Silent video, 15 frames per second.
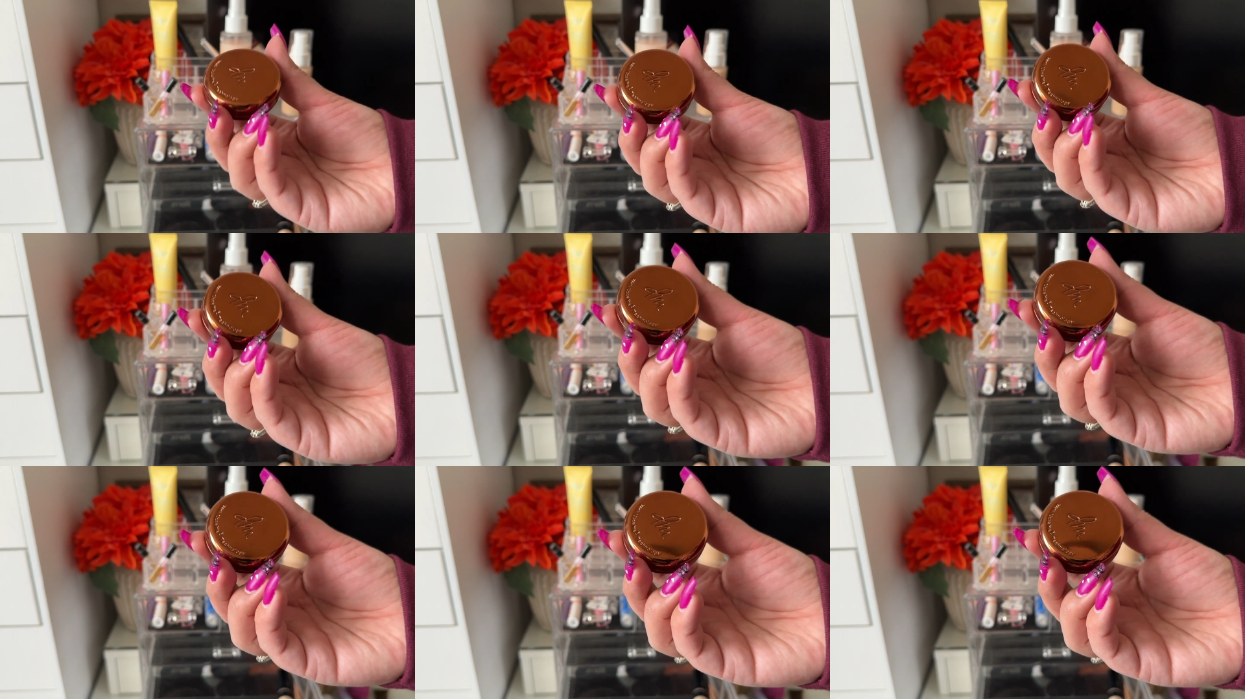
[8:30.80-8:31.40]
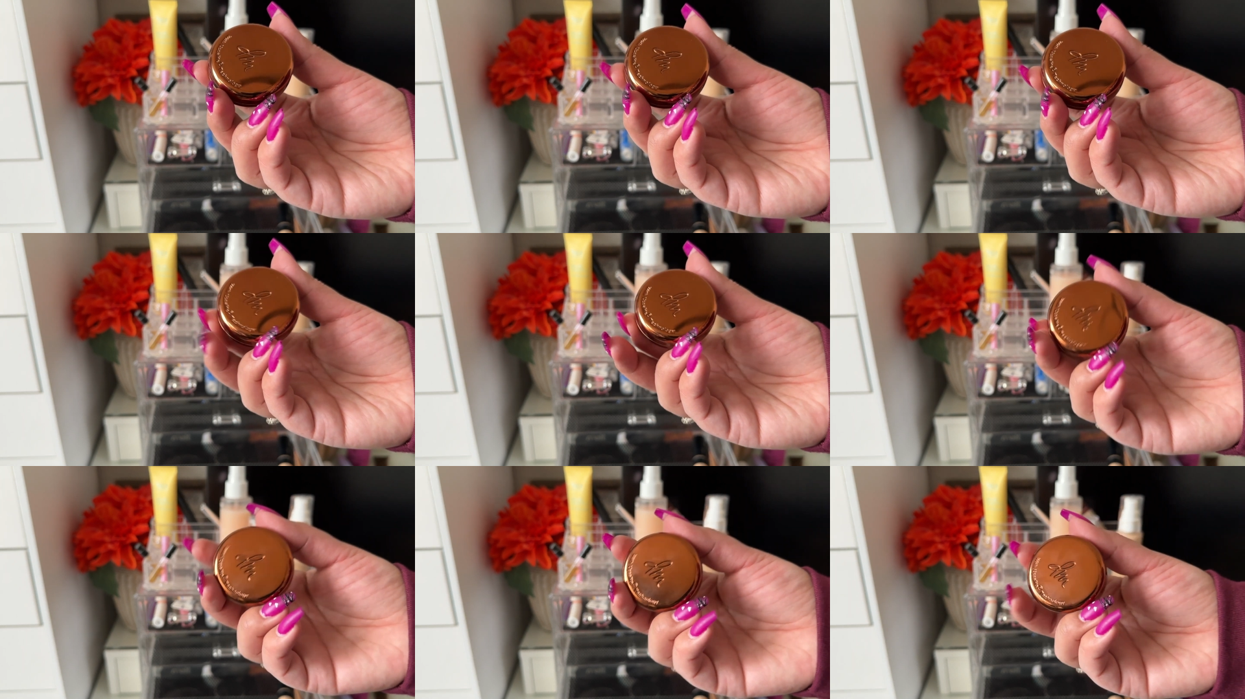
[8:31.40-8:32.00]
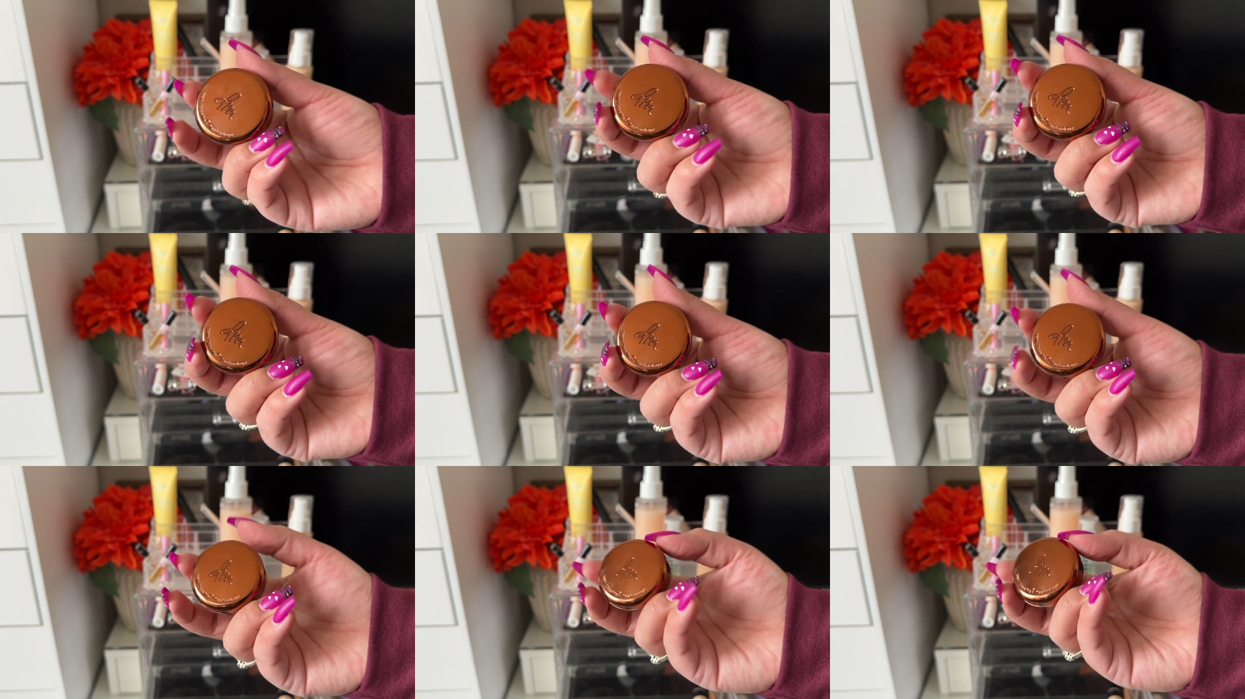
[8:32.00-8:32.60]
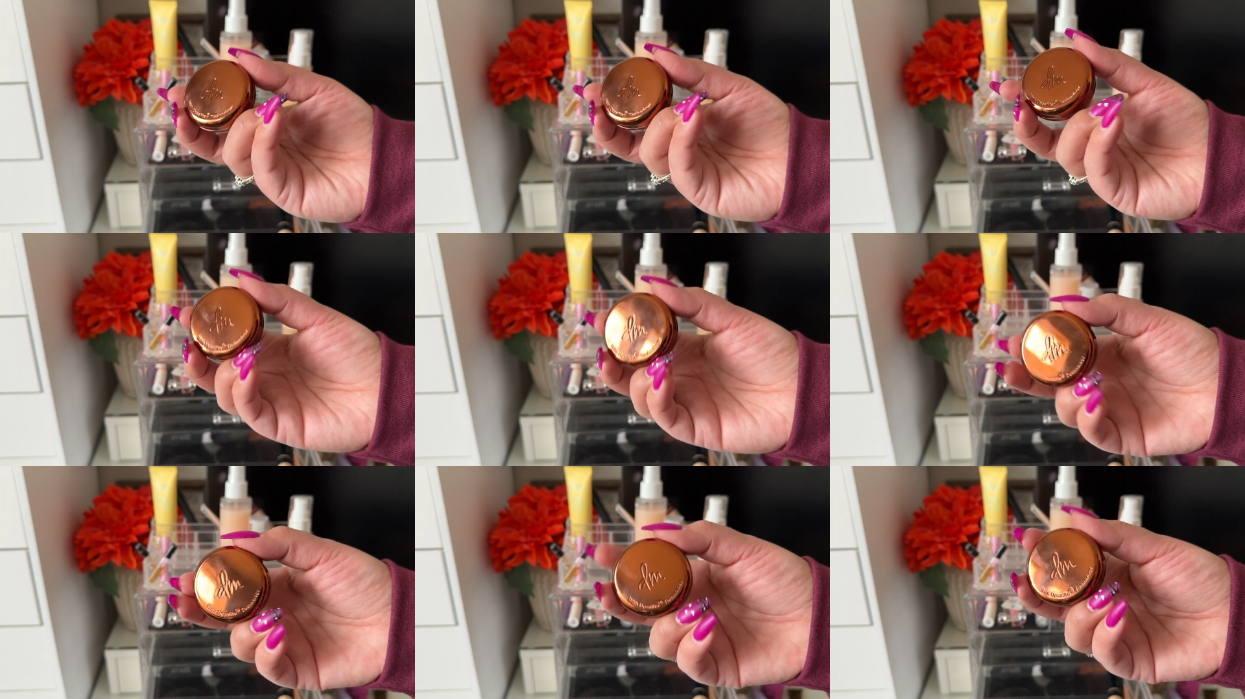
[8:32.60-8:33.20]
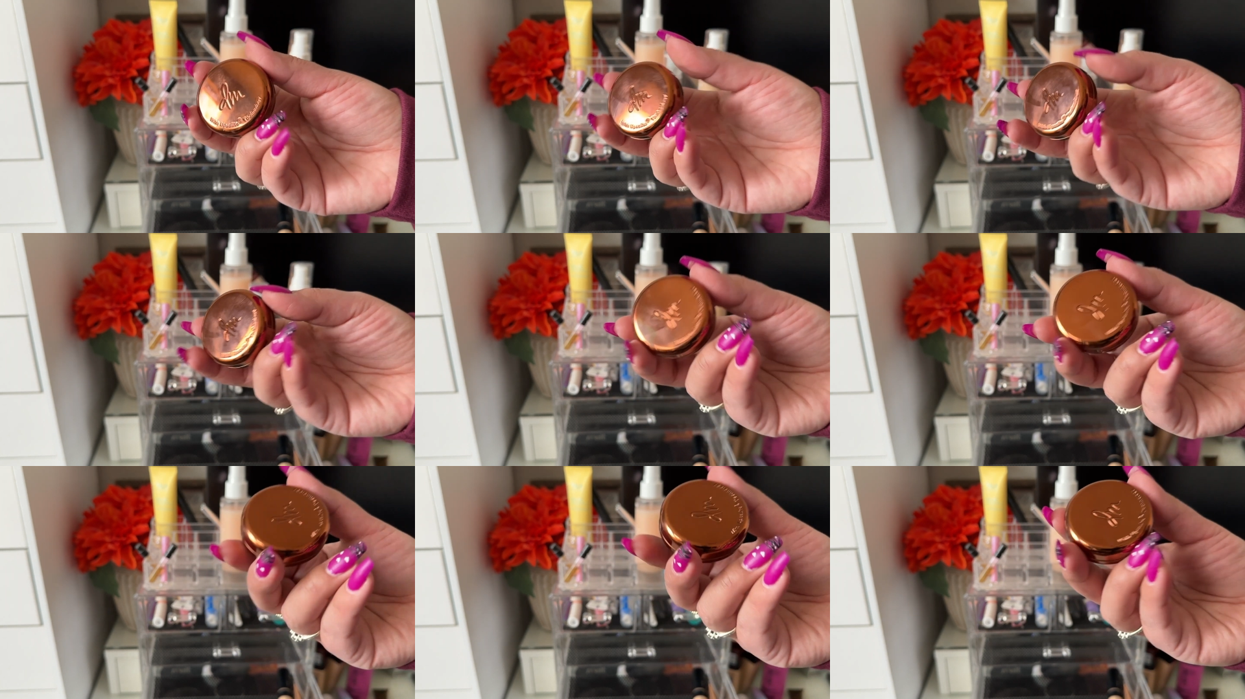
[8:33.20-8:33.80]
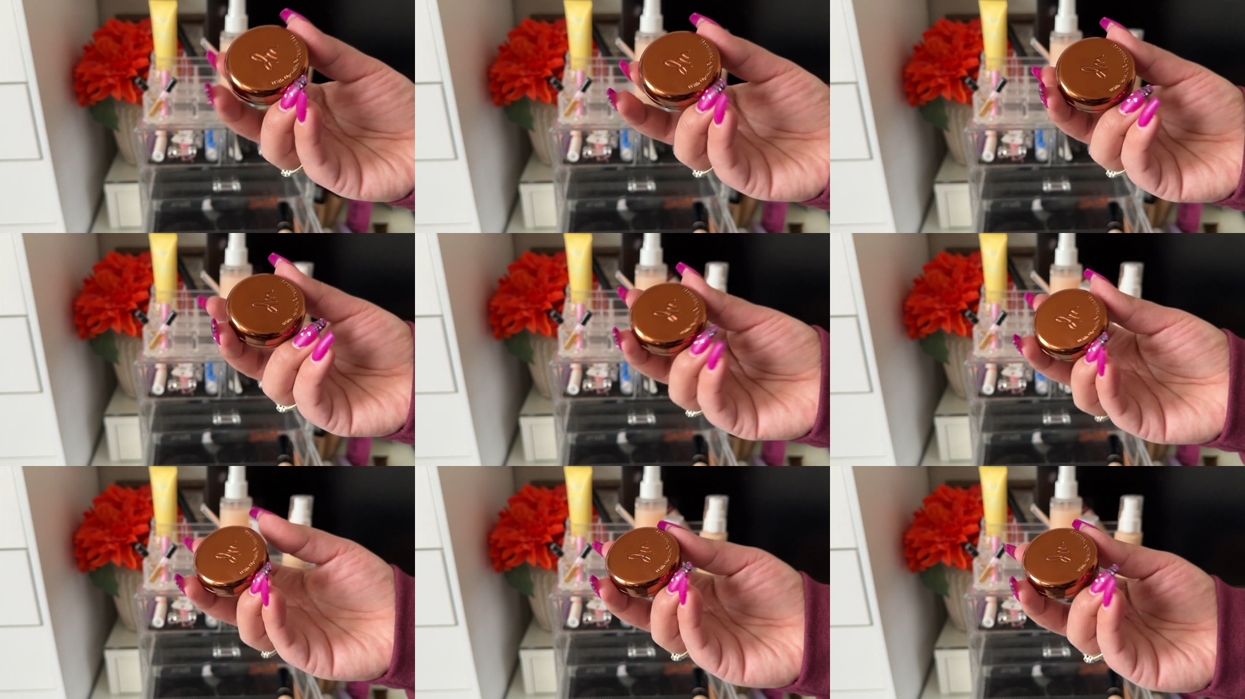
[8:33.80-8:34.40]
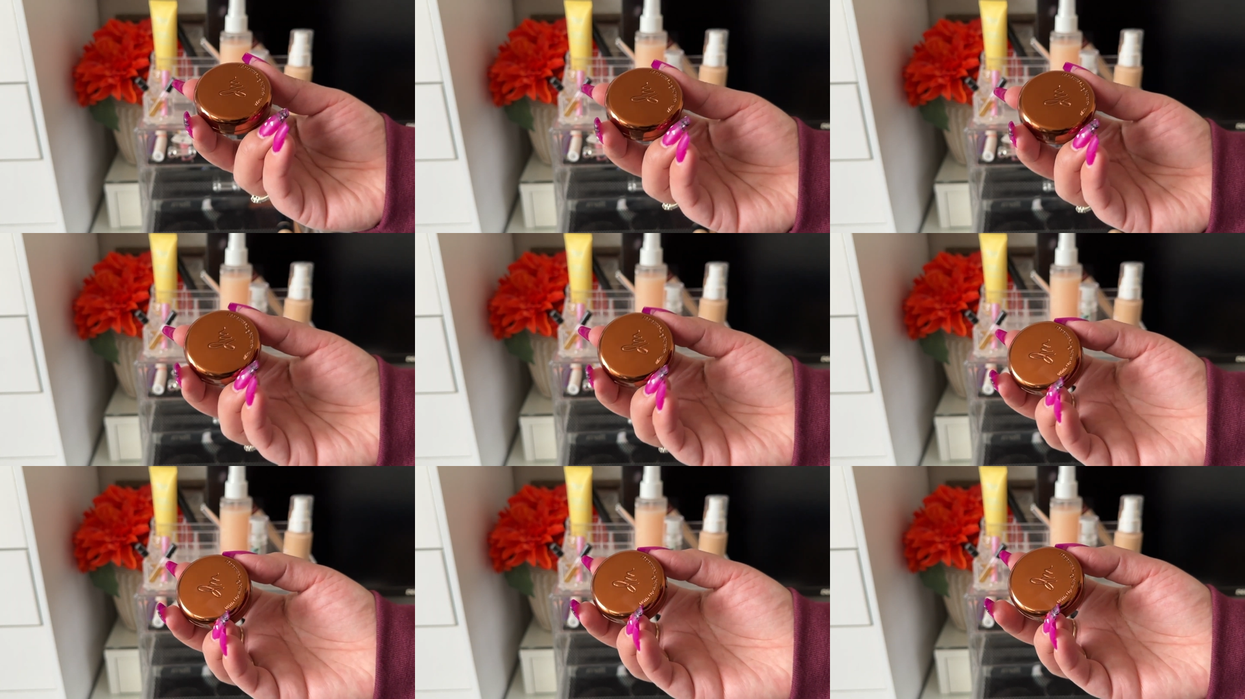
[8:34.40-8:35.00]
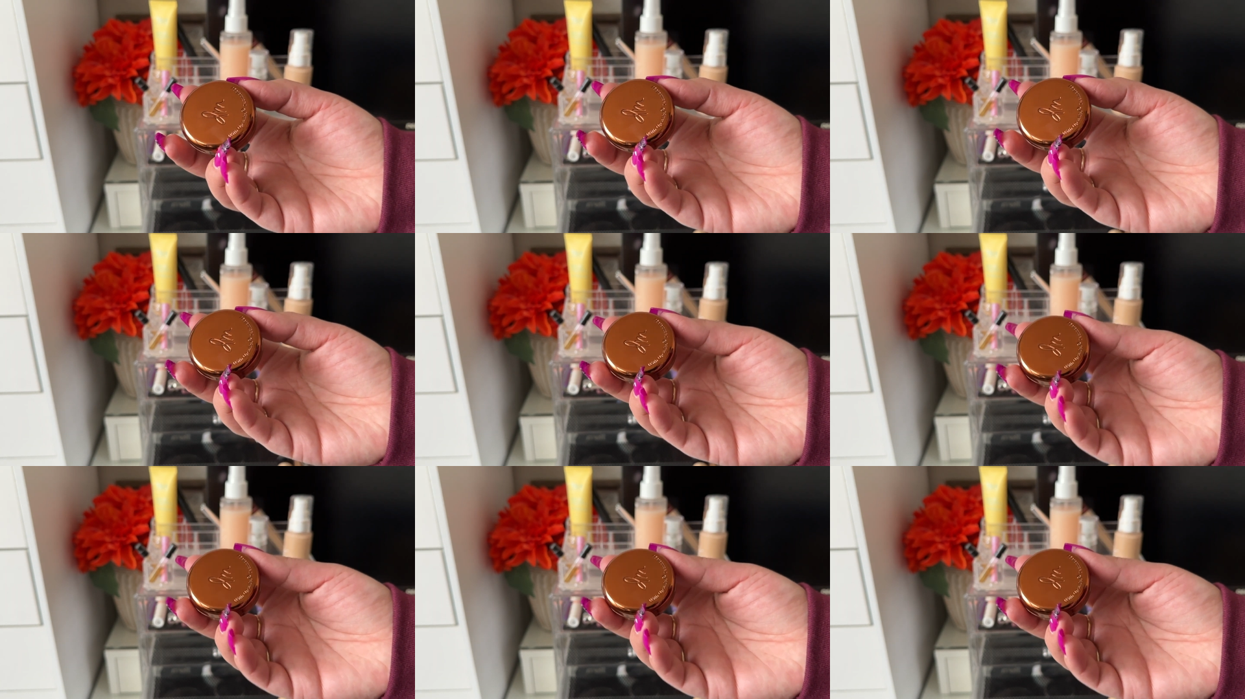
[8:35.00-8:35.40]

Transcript: No face is visible, so there are no lips to read.